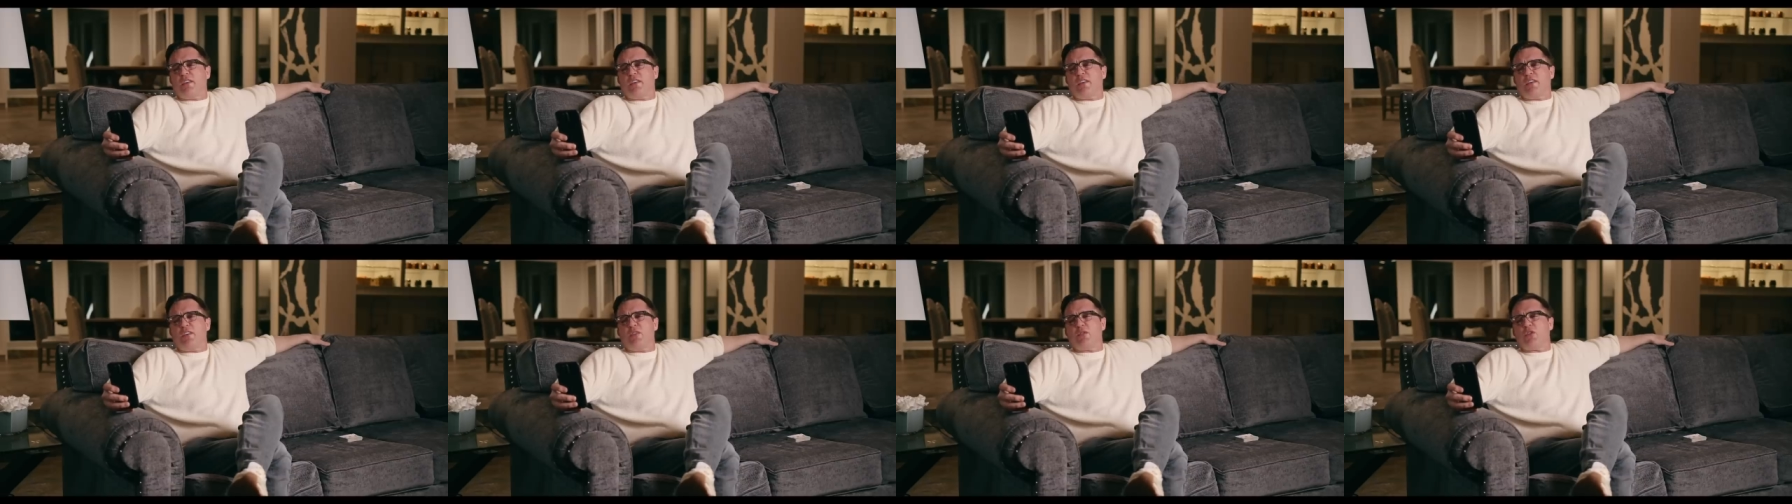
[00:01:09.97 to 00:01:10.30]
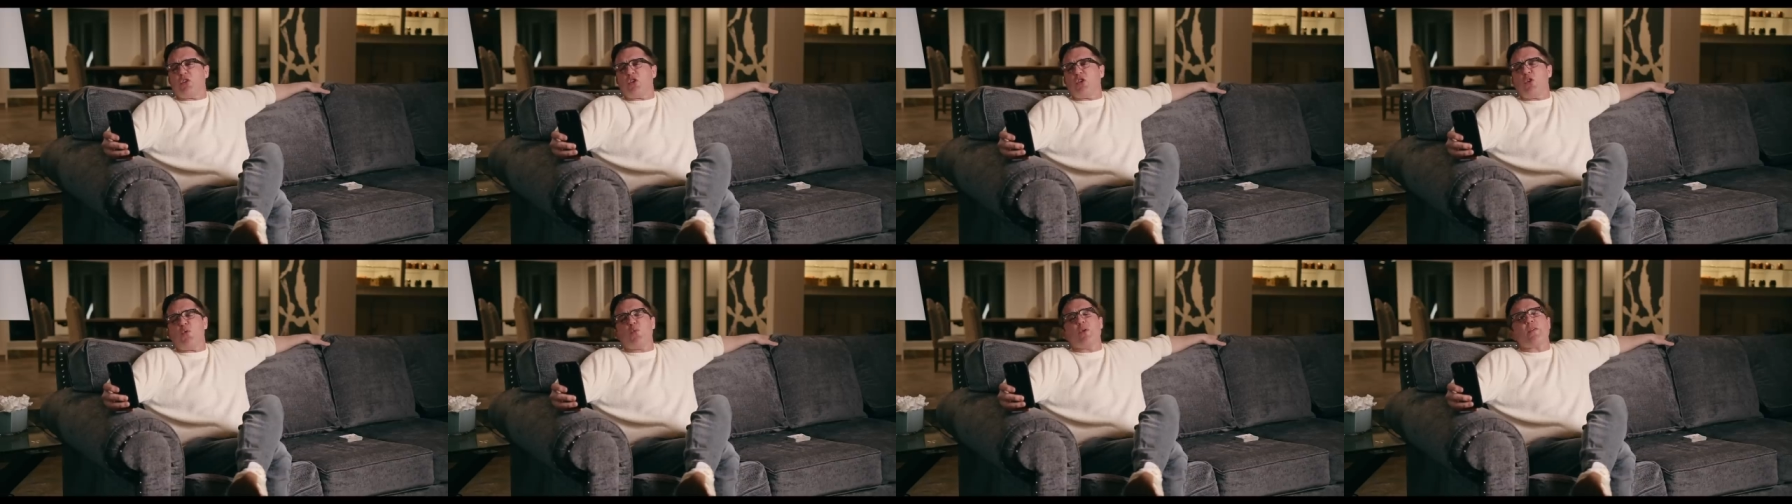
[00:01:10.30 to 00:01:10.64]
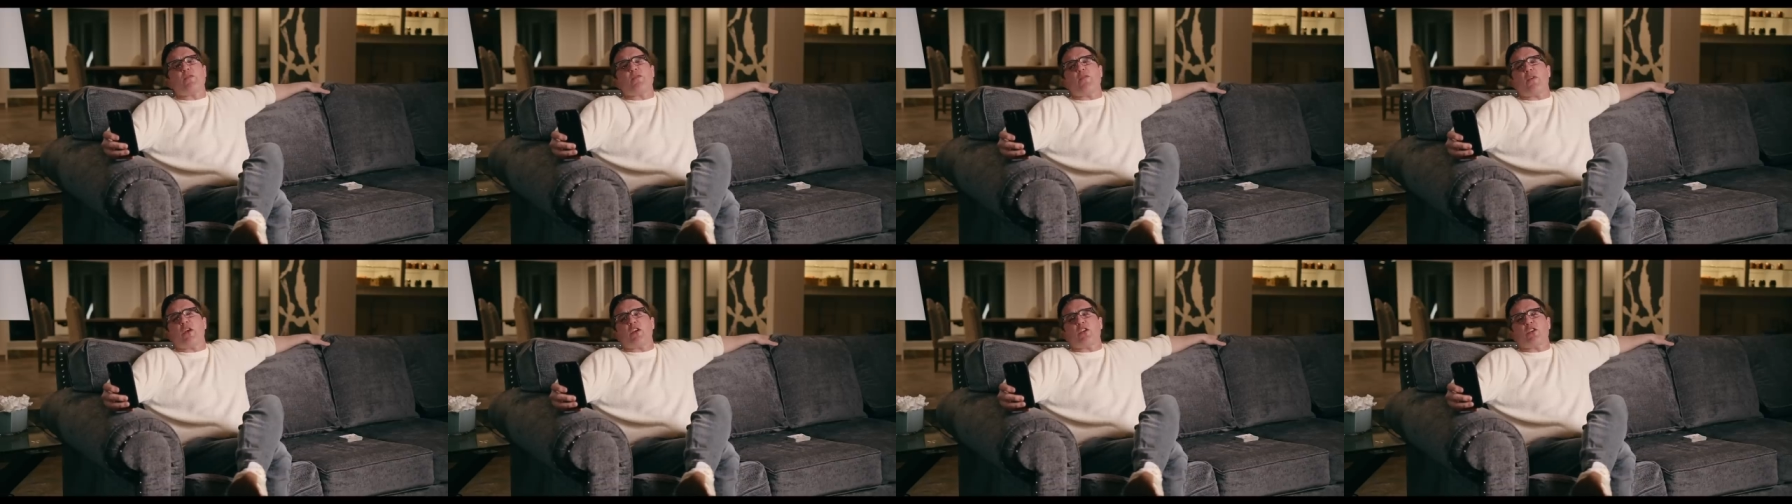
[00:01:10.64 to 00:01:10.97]
You know, it's so
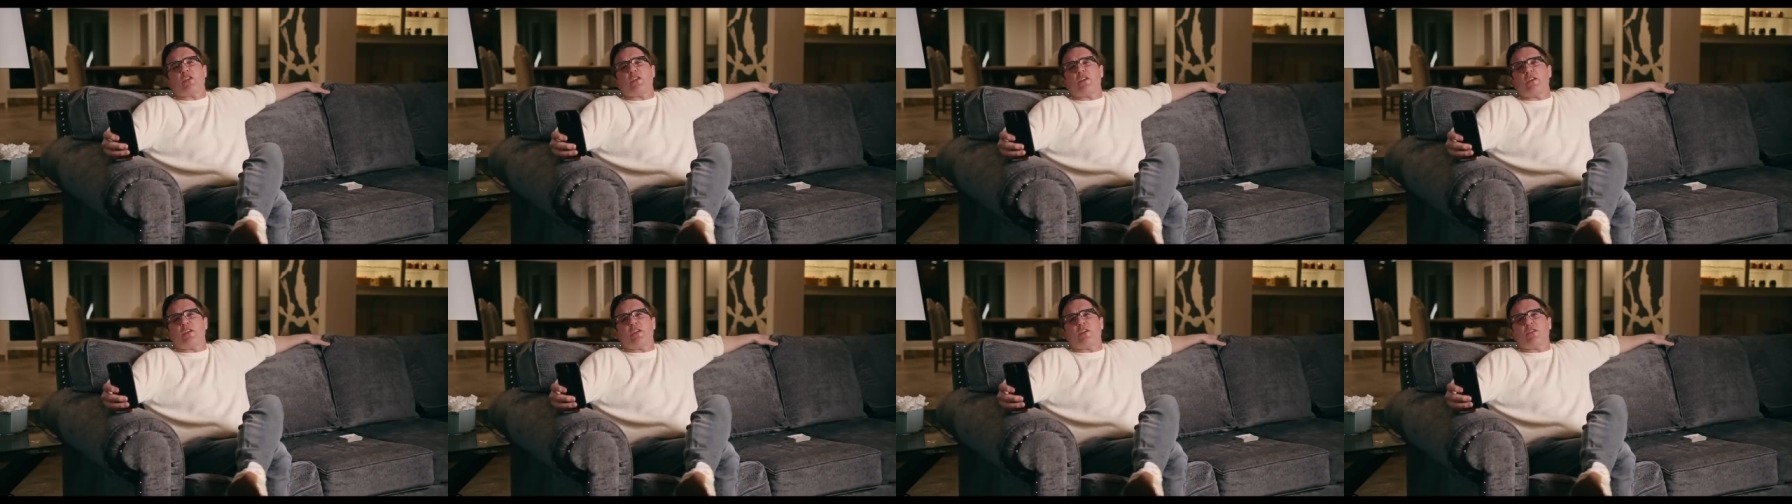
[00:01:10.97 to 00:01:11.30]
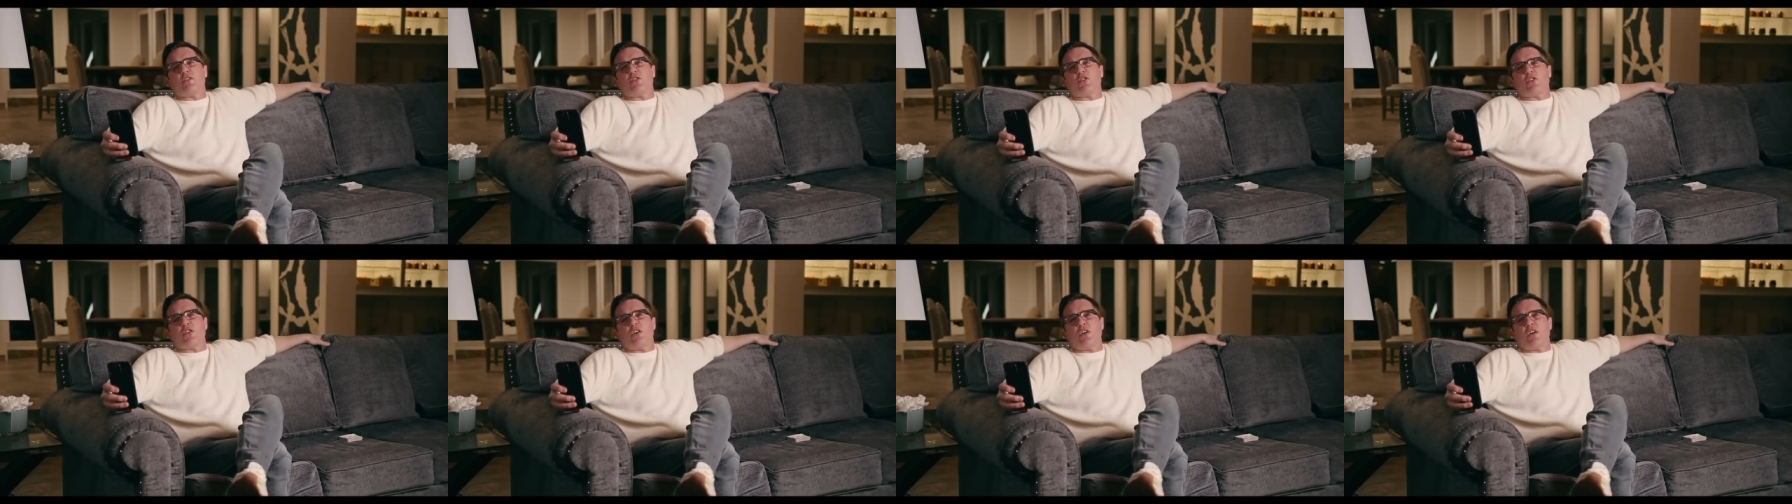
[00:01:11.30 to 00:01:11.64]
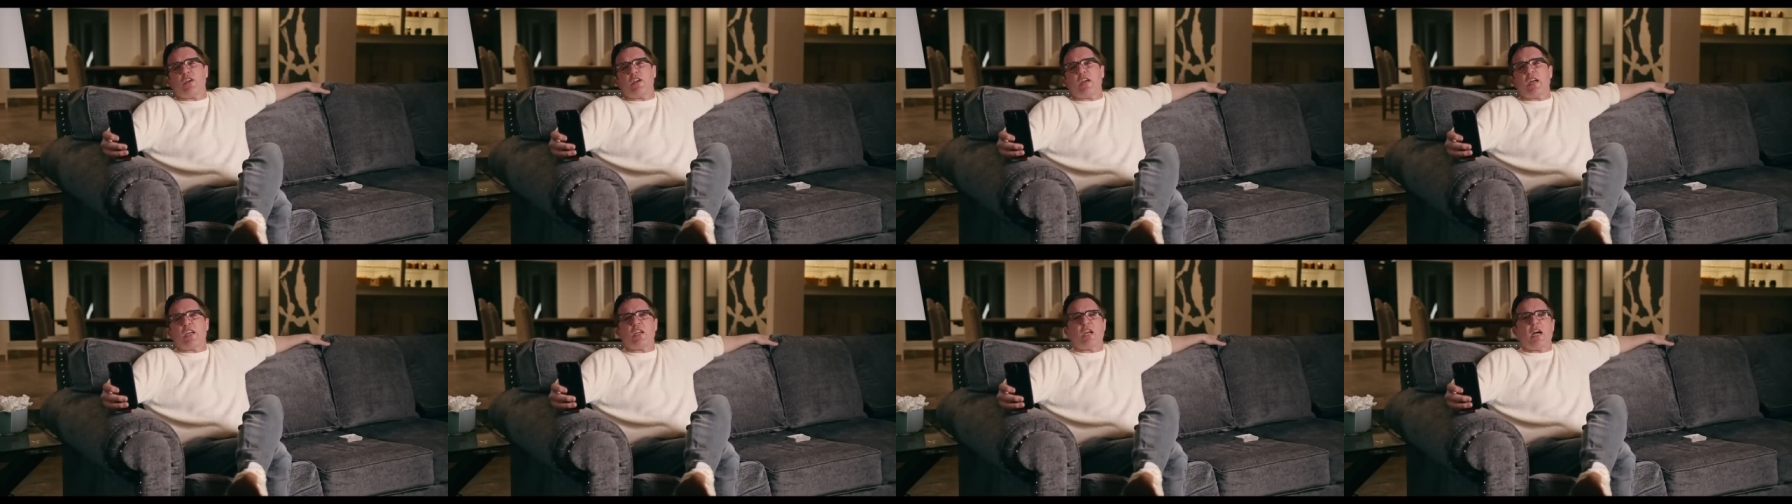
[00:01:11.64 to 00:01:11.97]
refreshing to hear Sean.